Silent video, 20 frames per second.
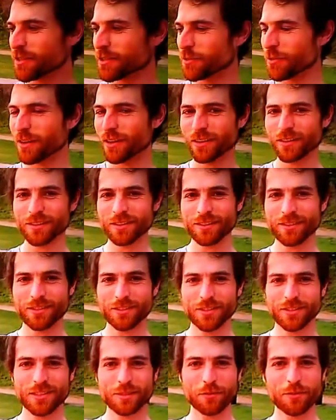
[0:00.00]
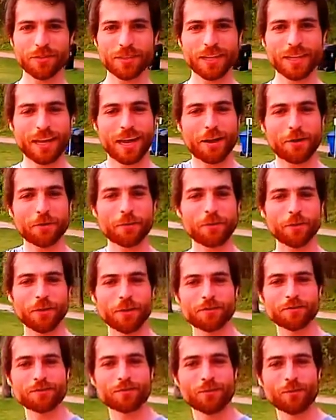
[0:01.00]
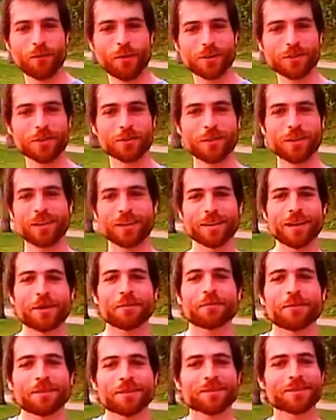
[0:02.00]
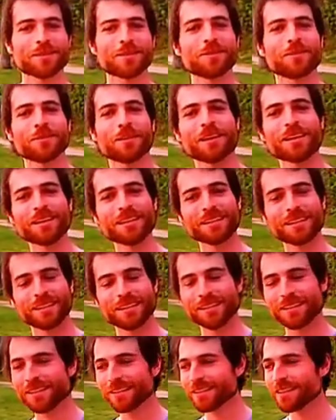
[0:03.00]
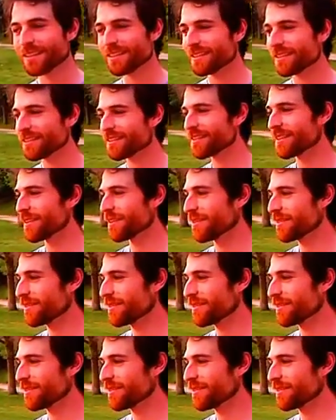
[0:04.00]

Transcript: as well, just similar to like how one walks a, a labyrinth too, right? Yes. So.